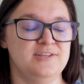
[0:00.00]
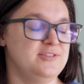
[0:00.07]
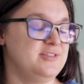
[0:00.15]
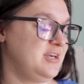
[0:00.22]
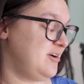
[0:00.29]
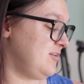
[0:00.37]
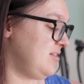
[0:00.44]

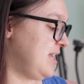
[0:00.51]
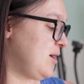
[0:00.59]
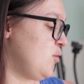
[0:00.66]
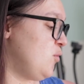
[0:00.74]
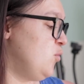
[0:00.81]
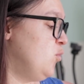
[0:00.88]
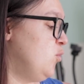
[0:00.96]
They're like
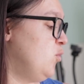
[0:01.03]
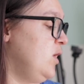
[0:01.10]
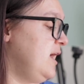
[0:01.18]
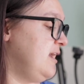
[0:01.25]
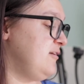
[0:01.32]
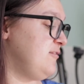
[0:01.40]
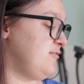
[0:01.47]

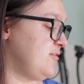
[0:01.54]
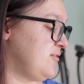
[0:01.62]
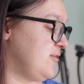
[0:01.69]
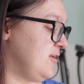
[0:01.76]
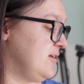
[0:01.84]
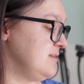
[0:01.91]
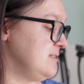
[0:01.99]
way further